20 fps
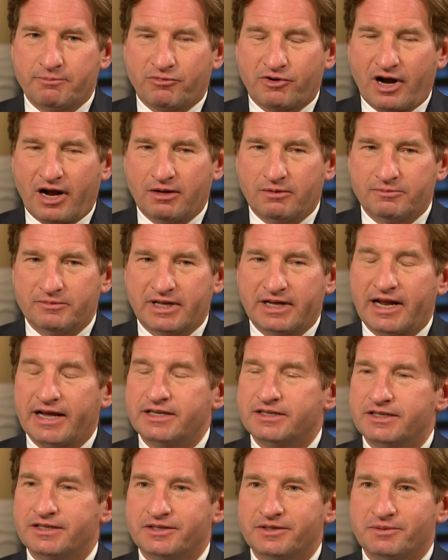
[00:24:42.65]
proud that I
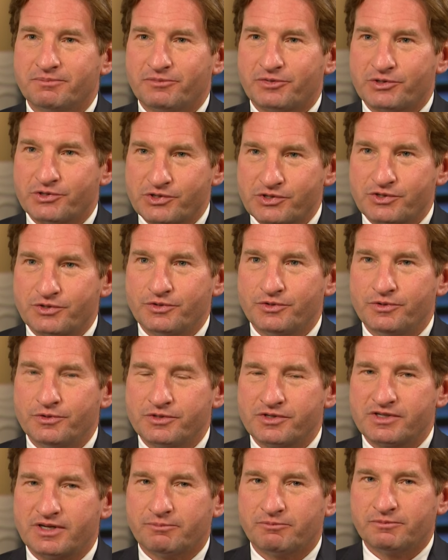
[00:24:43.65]
didn't pursue
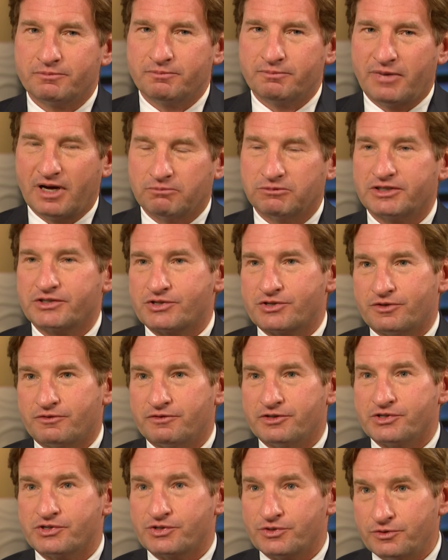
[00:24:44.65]
some public
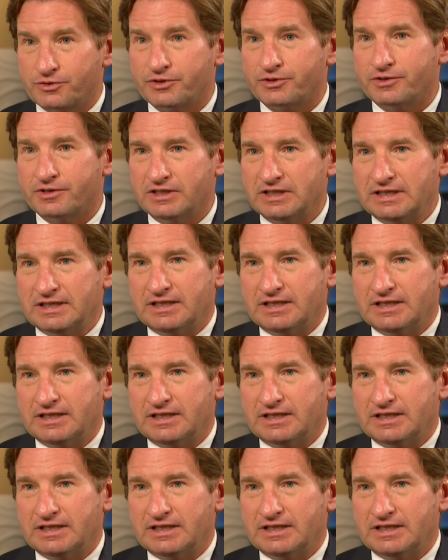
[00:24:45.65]
service sooner